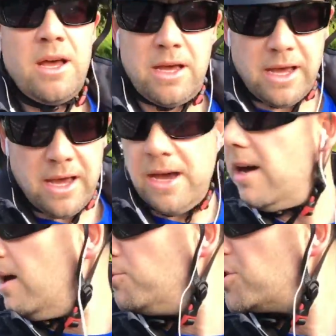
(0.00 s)

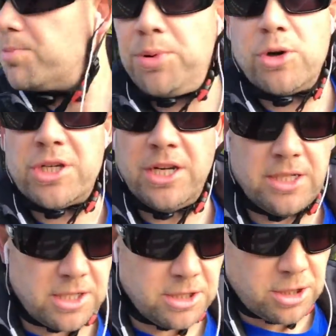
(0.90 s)
I'm just pushing
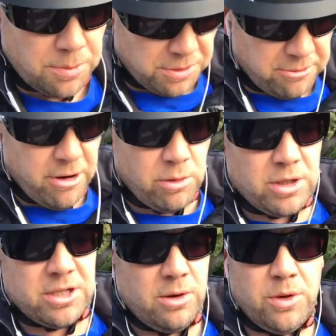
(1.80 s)
it to the top of the road
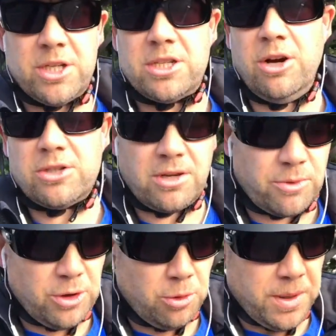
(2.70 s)
because I don't want to start off
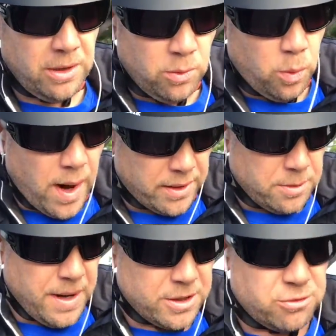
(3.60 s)
going uphill and whack the
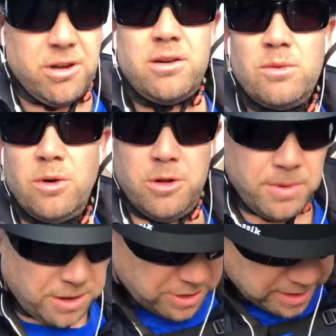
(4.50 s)
battery. One of the
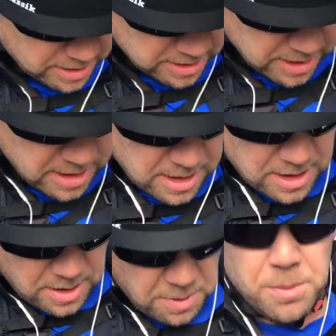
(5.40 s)
big things
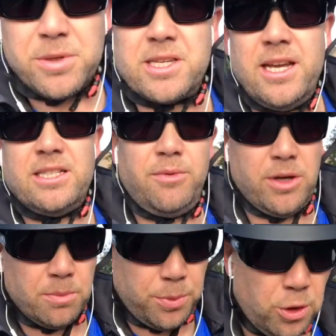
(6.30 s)
people say is if you
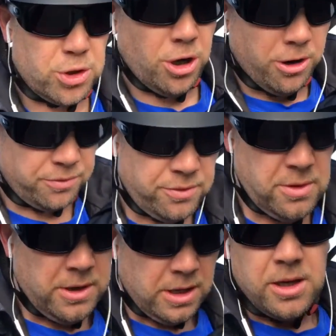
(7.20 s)
can push off,
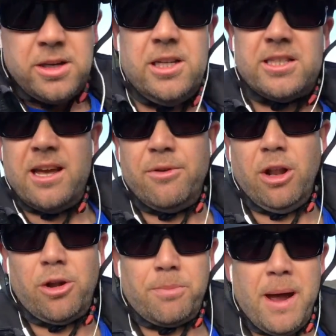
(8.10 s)
you save a
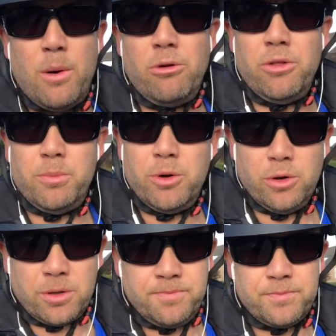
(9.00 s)
lot of power on the
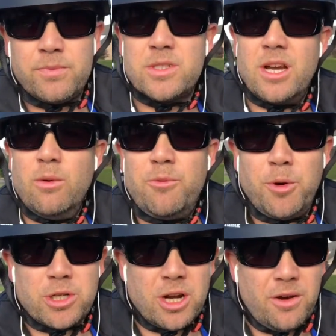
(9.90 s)
board. So we've
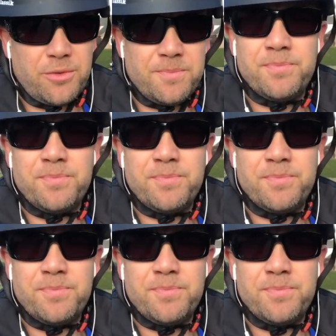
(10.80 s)
pushed off,